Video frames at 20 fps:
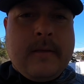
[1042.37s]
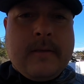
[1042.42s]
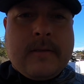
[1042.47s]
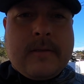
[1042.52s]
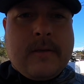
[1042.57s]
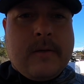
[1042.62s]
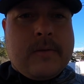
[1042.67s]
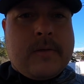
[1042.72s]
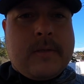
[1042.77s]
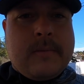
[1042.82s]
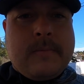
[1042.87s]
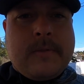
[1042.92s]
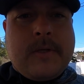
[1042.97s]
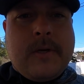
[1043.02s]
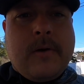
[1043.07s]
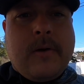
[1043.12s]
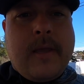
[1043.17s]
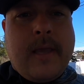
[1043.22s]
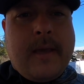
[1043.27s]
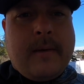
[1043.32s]
Sold some
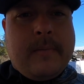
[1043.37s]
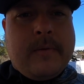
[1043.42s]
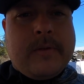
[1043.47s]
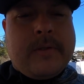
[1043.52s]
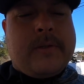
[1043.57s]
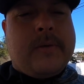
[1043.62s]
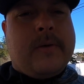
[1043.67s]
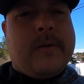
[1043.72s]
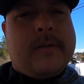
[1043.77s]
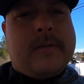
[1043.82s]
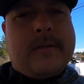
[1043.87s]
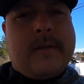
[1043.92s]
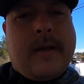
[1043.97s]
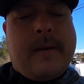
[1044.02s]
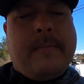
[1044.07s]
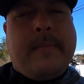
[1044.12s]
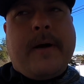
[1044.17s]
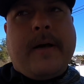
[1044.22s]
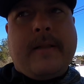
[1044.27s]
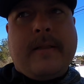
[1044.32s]
Joe Camel shorts. So
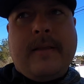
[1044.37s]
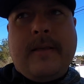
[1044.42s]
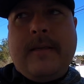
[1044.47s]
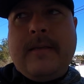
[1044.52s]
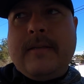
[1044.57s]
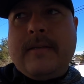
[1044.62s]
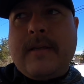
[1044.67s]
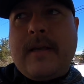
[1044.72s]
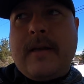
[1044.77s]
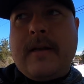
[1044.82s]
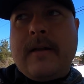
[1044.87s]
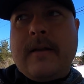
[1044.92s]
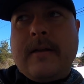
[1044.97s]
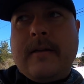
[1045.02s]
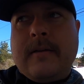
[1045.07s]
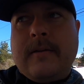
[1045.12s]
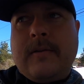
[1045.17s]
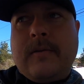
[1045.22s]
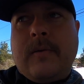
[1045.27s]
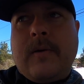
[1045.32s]
I bought these at
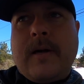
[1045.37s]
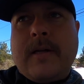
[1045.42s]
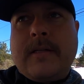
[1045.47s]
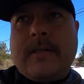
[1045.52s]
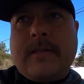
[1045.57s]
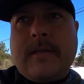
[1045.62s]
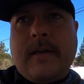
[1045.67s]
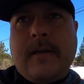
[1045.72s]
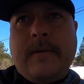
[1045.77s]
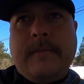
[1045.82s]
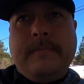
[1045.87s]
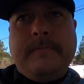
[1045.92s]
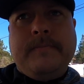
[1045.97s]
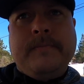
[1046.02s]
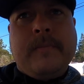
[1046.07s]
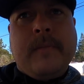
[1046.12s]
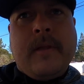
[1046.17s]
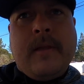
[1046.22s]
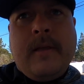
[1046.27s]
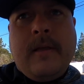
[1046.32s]
a garage sale.
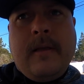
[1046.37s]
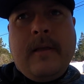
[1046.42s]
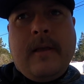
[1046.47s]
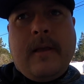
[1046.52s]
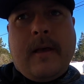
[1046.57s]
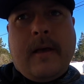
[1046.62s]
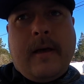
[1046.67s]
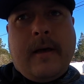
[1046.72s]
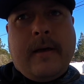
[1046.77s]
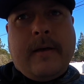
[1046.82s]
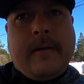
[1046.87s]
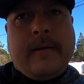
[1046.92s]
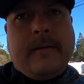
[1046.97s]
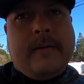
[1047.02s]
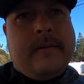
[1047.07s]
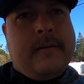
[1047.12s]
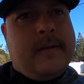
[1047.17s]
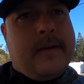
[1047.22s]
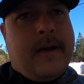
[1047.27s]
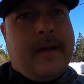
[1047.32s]

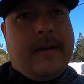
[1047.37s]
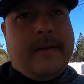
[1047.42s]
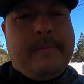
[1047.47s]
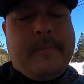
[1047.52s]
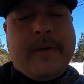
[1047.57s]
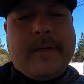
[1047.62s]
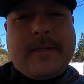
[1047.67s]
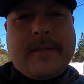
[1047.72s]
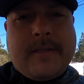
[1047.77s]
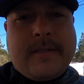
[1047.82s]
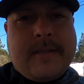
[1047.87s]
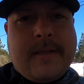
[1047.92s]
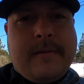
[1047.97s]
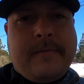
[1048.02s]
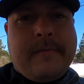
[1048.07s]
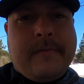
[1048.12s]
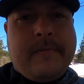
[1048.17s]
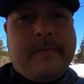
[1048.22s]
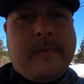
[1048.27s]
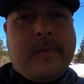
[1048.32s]
I got a bunch of
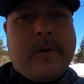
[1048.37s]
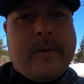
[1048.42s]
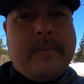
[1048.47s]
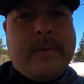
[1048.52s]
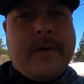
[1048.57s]
stuff for 40